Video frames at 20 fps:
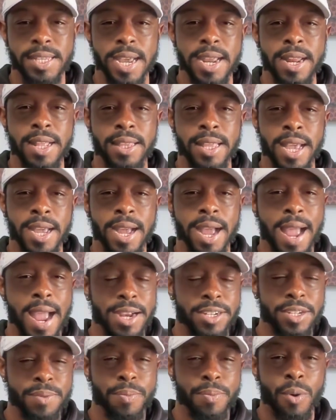anything. I
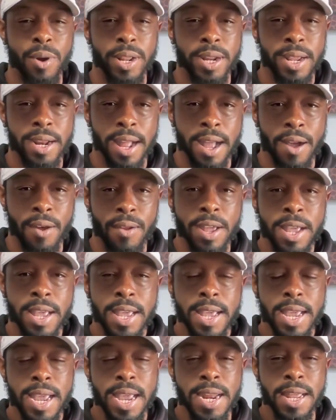actually pointed it out
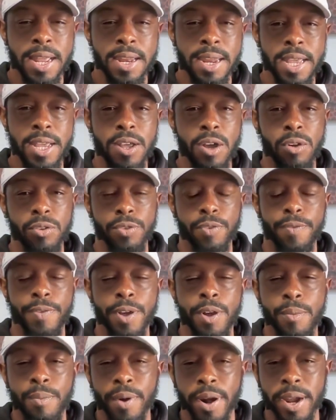in Nico's
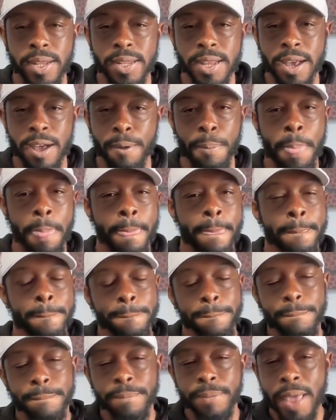film breakdown.
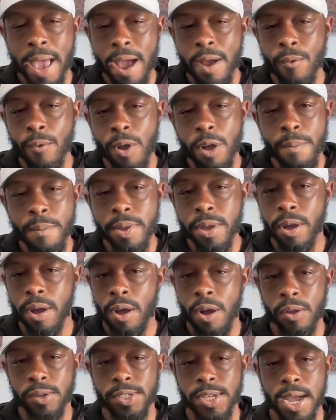That rubbed me
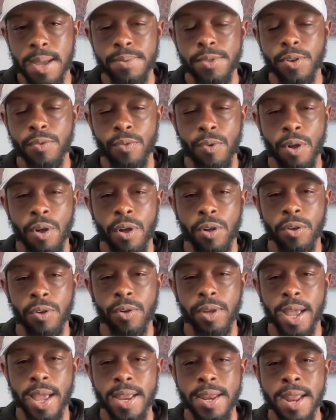all types of wrong.
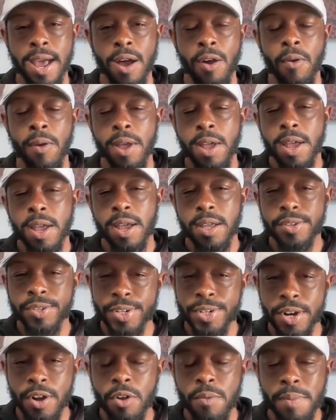Okay, now
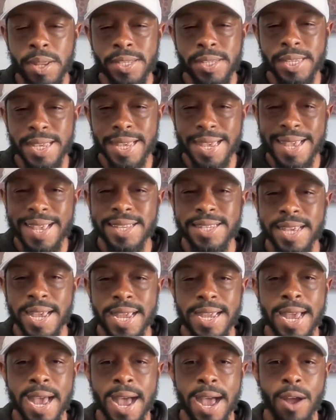Gerald Mincey is
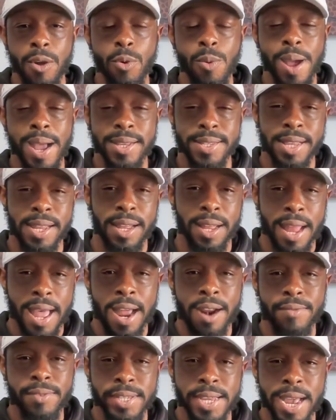a guy who has a
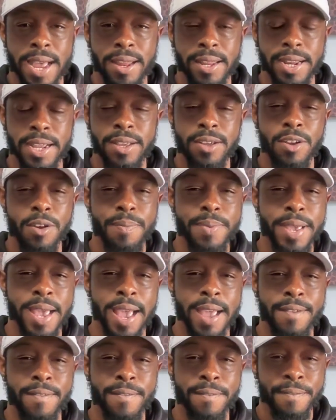lot of talent. He could be
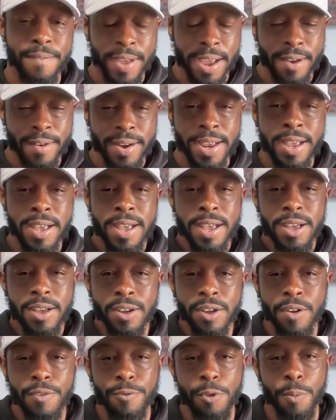a very
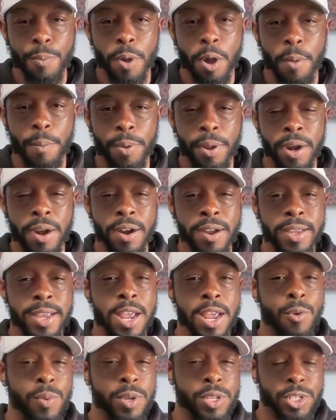good football player.
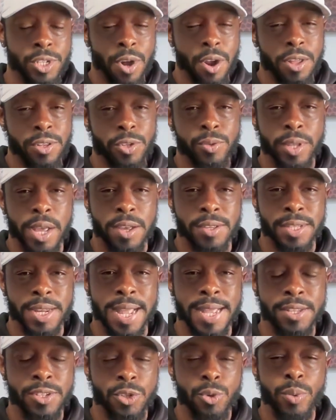Again, we saw it in
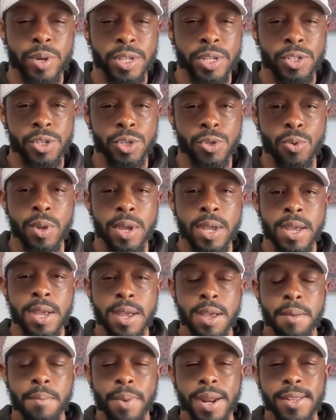2022.
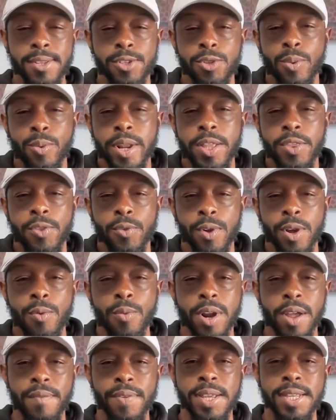But in 23,
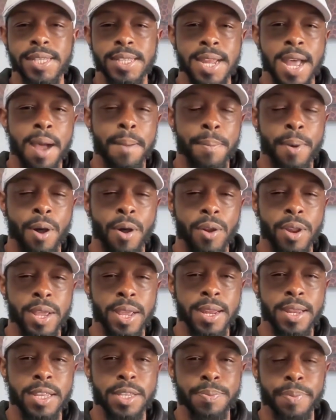whenever he's not balled
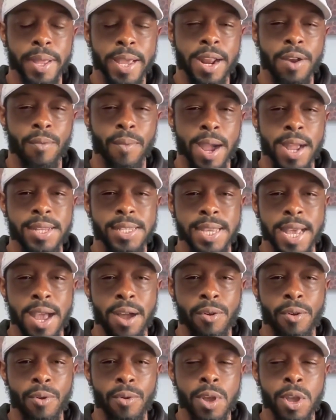in, he's playing at right
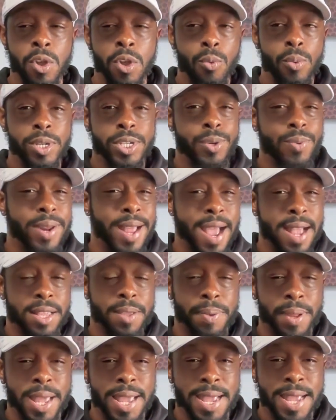tackle, which he would have to
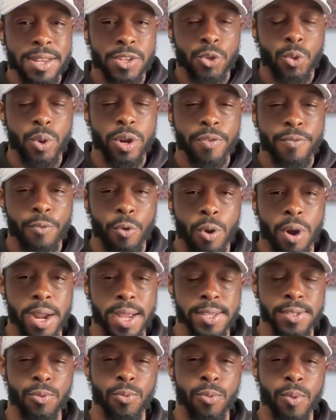play in 24
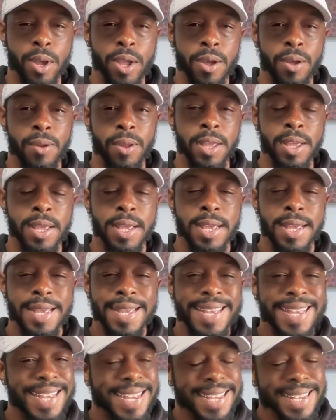as well.
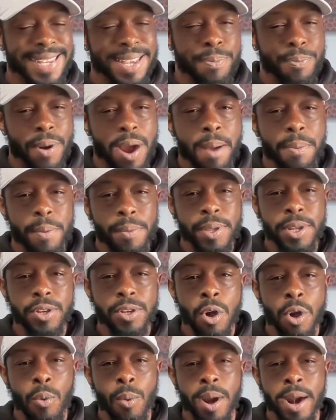You probably
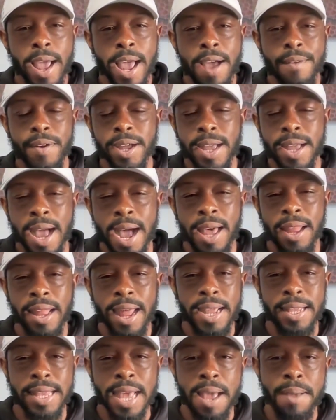don't want to have a guy
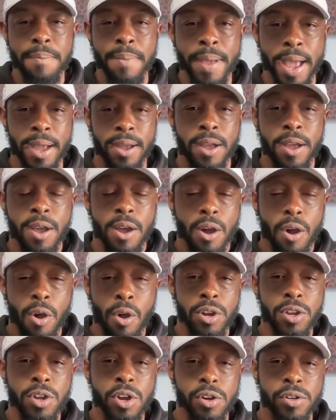like that back
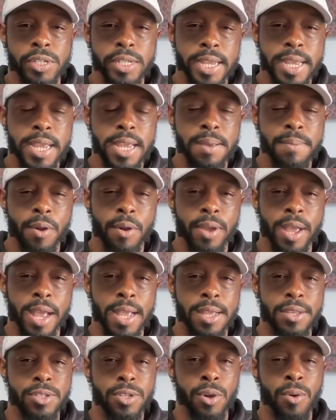on your team.
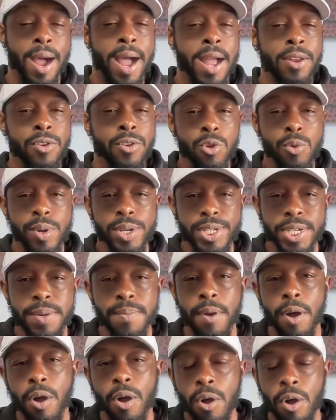Okay. So I do wish
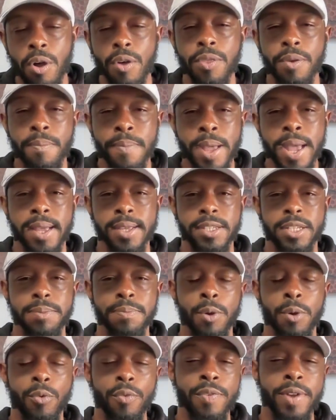him all the
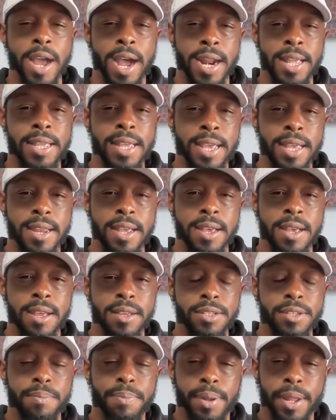best, but we've got to get
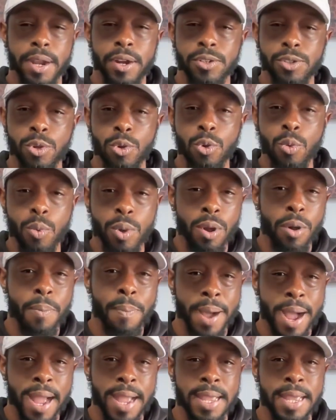some players who will
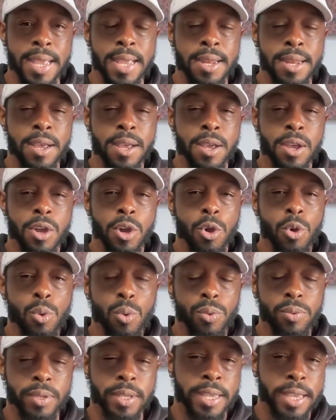buy in, who
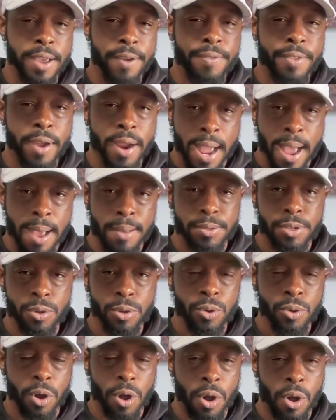will give their
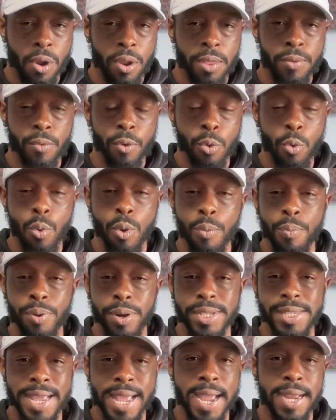absolute all, and who will
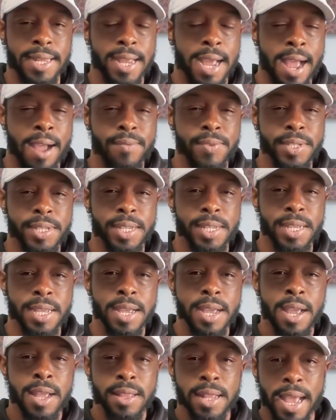protect, obviously,
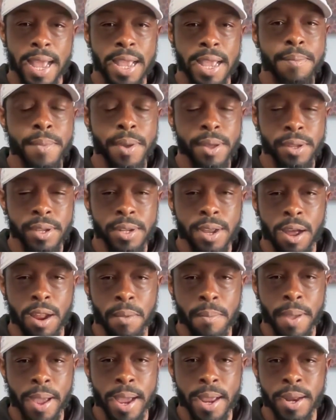the $8 million
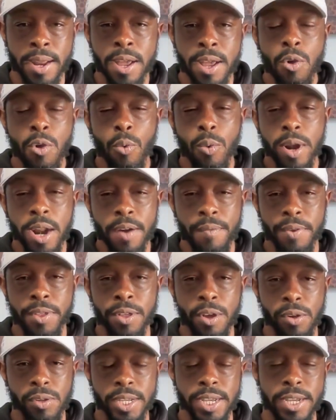man whenever
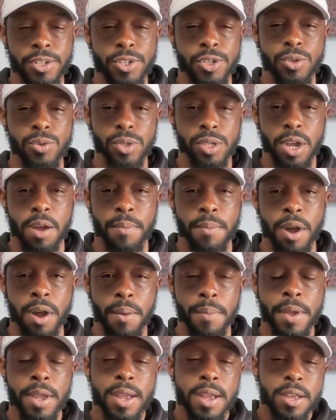those issues come
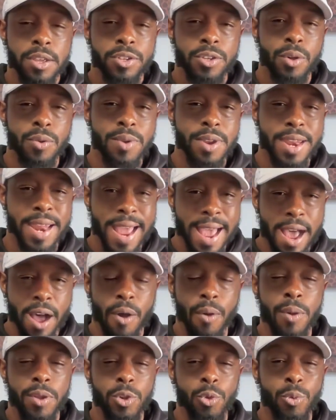up. So
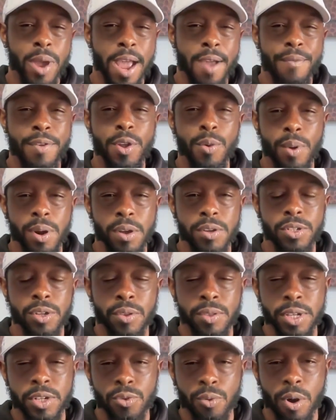now, do we have anyone else
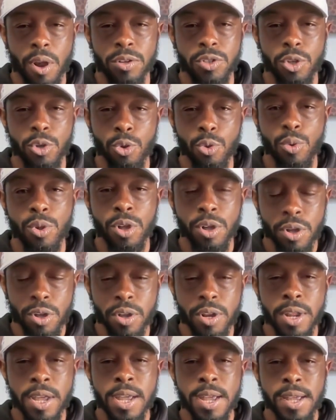on this roster who
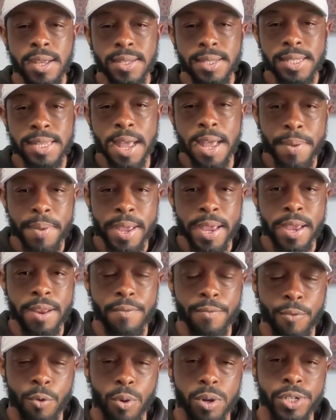could step
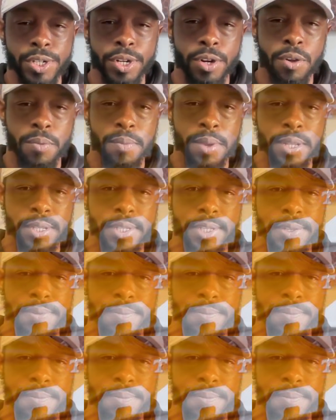in for Gerald Mincey?